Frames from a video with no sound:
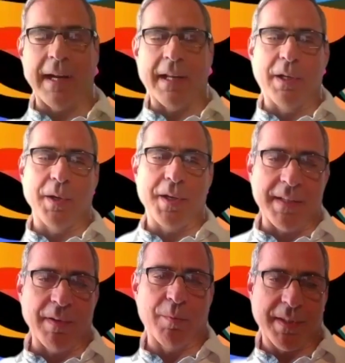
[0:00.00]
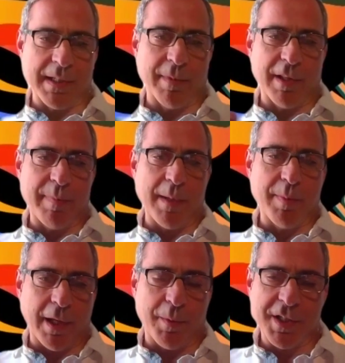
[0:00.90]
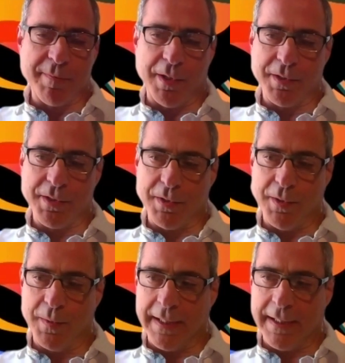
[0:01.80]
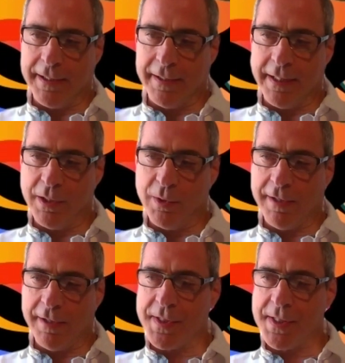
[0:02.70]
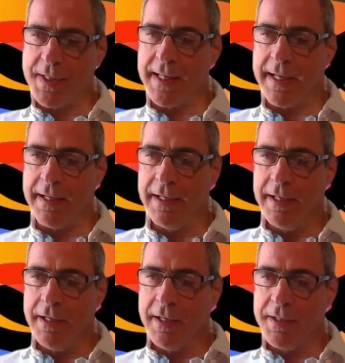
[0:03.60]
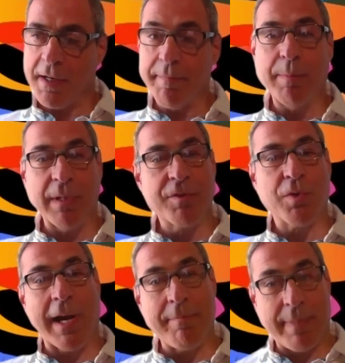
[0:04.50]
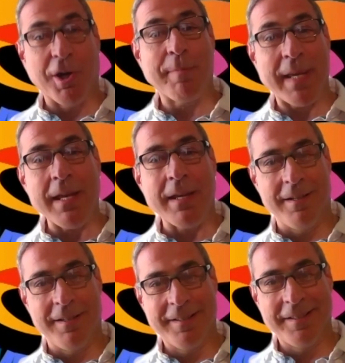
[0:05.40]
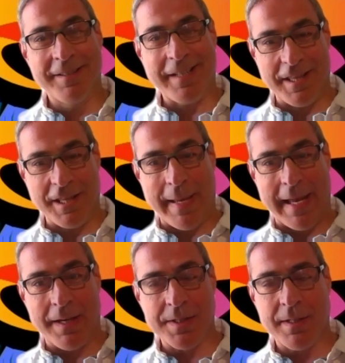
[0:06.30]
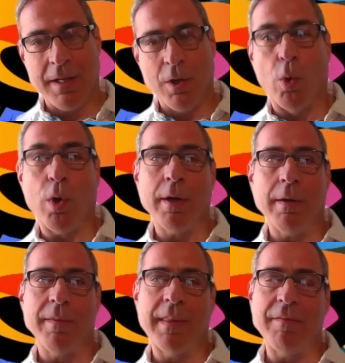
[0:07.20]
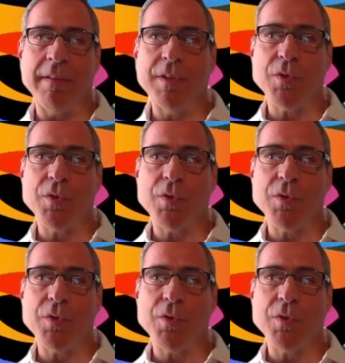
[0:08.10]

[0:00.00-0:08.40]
that I noticed, even with some of the people that we spoke to in the office, is that some people have tried PRP in the past, or they've even